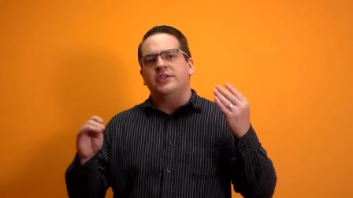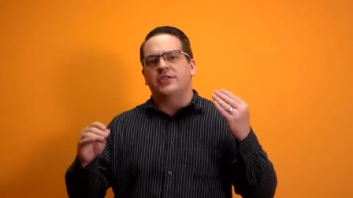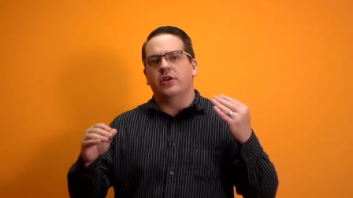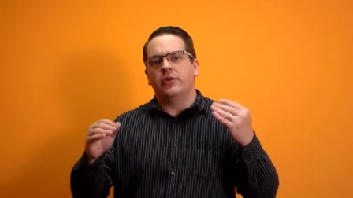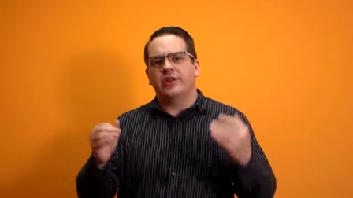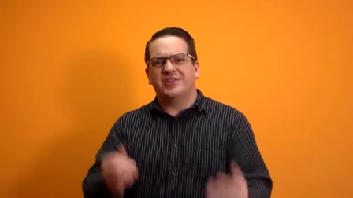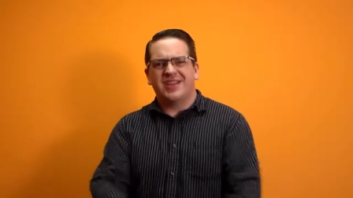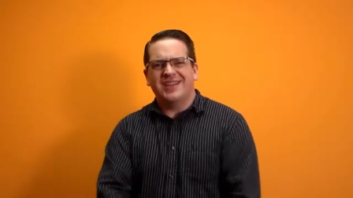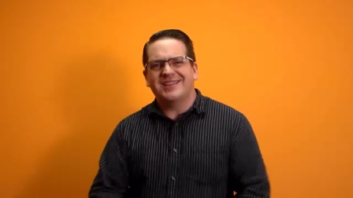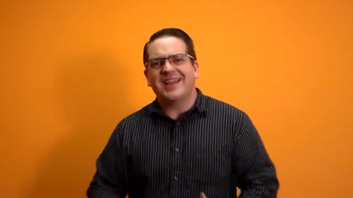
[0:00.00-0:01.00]
So
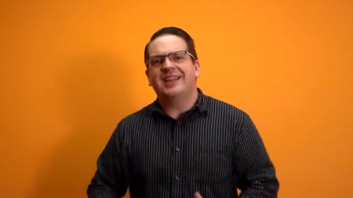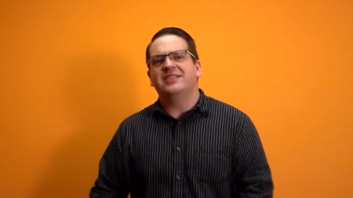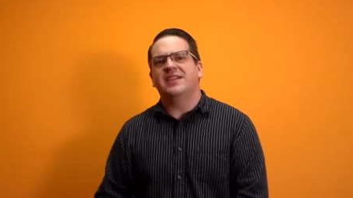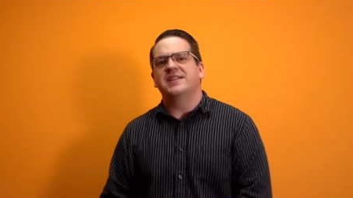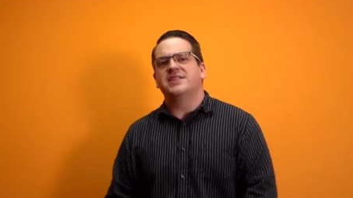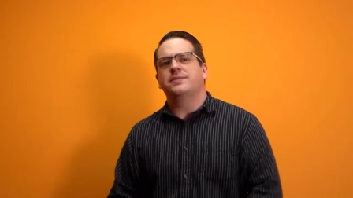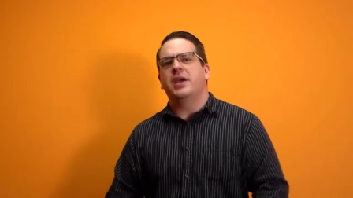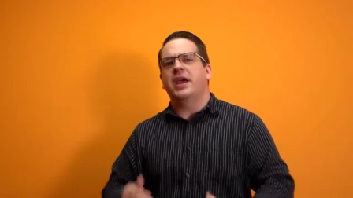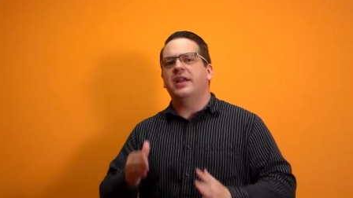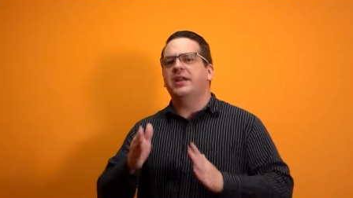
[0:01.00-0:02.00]
this is
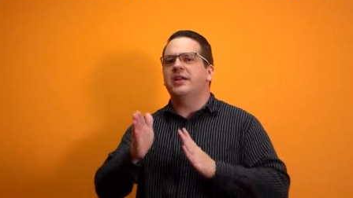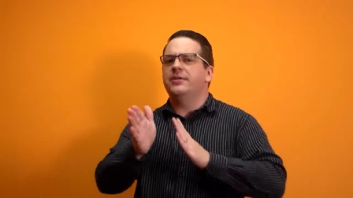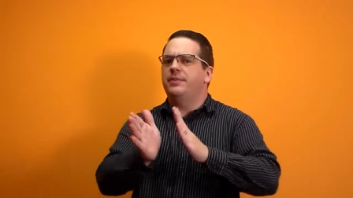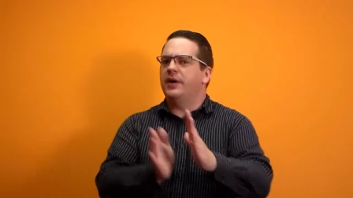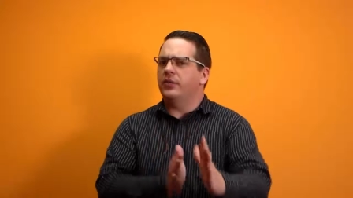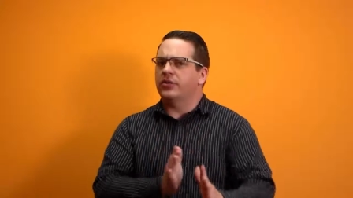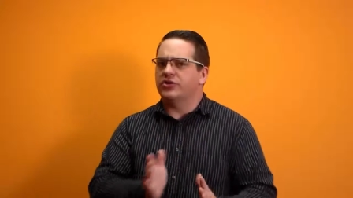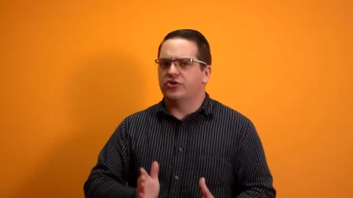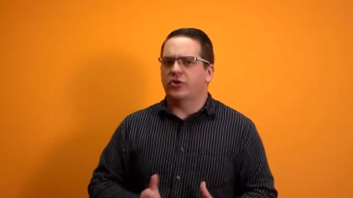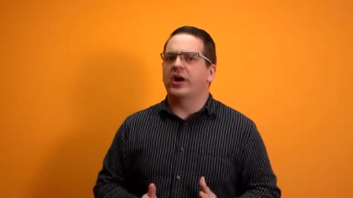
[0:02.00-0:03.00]
anticipated, but
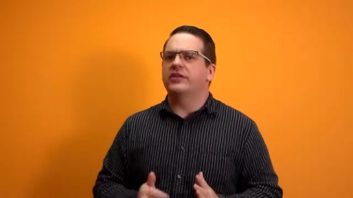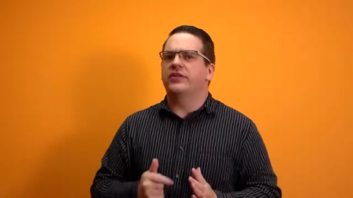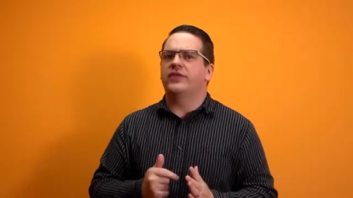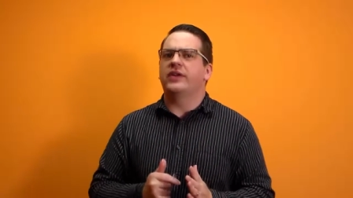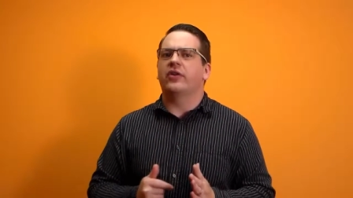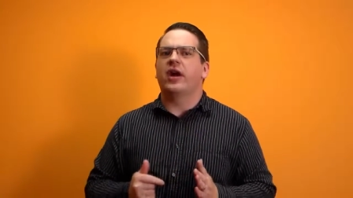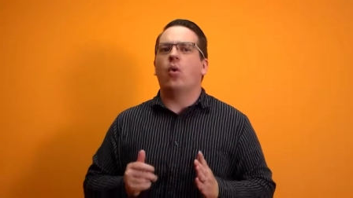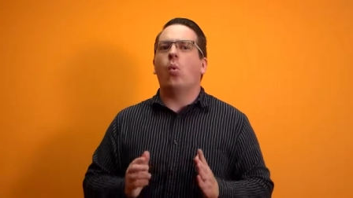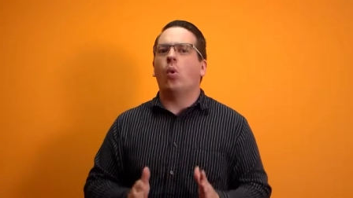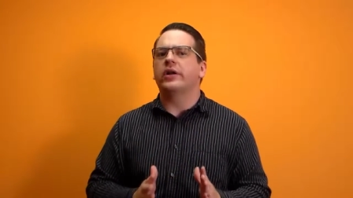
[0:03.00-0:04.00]
we're just trying to figure
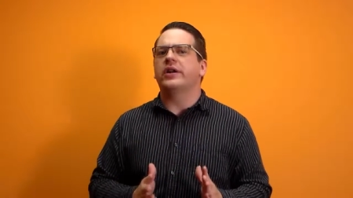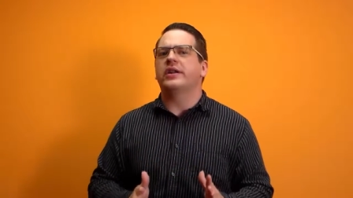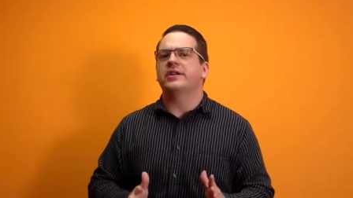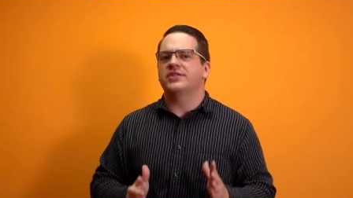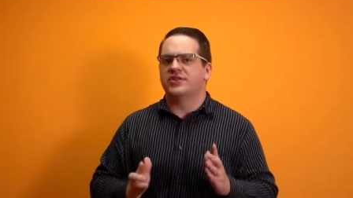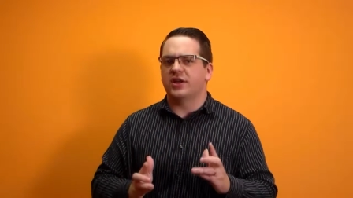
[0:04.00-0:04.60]
out what it is.